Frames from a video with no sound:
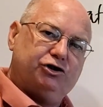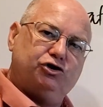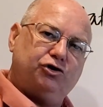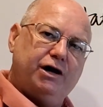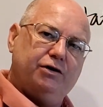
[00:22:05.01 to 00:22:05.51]

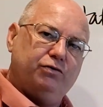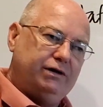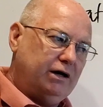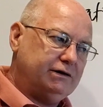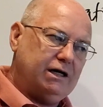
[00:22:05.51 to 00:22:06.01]
straight
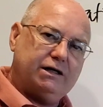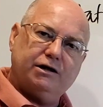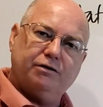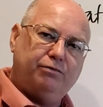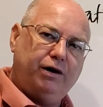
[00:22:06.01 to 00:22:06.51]
without
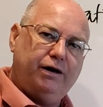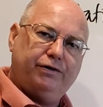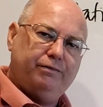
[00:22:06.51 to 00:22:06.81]
taking a breath